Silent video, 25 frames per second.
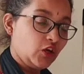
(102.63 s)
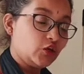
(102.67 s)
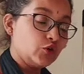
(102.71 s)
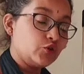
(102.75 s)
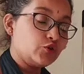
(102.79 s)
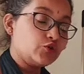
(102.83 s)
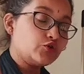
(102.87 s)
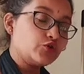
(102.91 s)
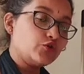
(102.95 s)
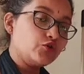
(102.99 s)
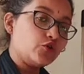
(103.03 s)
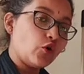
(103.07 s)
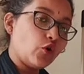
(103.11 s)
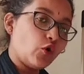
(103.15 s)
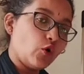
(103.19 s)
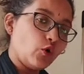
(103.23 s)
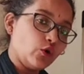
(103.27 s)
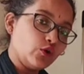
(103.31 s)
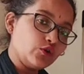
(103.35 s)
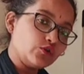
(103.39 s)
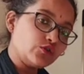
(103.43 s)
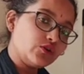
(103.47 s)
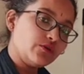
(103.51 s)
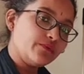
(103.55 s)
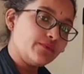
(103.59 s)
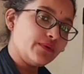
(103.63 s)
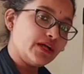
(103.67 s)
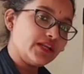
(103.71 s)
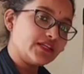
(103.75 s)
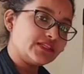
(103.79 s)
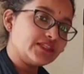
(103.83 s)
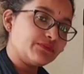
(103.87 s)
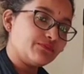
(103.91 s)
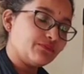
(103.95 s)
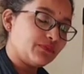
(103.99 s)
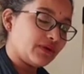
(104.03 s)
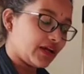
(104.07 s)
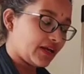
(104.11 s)
you should also
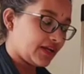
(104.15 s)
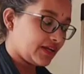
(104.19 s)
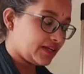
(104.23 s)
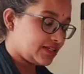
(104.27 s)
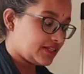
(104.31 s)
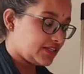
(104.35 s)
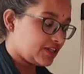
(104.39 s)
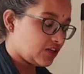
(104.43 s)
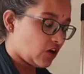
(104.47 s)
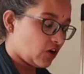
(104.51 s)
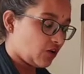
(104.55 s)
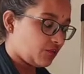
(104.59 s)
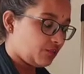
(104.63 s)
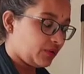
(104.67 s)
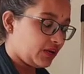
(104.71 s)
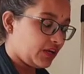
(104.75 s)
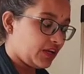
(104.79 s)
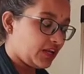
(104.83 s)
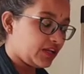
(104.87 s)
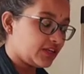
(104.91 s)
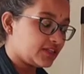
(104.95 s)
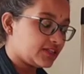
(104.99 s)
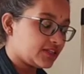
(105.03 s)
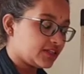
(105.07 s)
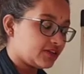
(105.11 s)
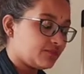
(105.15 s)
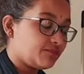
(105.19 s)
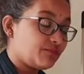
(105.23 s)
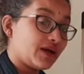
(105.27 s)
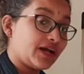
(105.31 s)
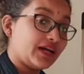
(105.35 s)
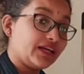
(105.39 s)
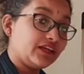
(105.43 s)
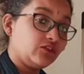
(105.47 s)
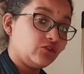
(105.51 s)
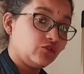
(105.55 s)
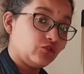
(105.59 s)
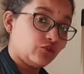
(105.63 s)
multiply denominator
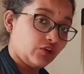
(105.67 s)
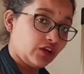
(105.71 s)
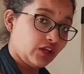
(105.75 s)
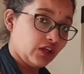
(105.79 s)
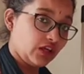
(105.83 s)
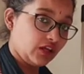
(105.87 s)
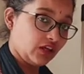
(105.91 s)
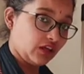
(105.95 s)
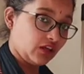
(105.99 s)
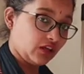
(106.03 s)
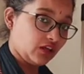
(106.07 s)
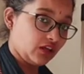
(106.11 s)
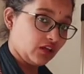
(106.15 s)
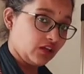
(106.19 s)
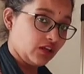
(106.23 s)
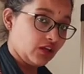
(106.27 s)
by 3.